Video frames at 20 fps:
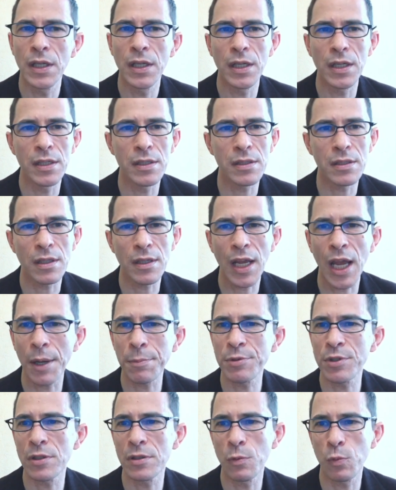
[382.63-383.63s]
is to
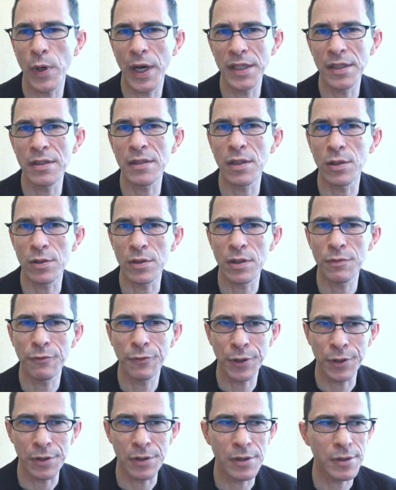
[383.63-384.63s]
capture the white stones
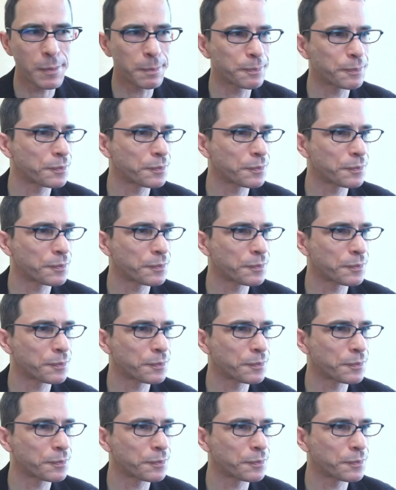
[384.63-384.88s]
first.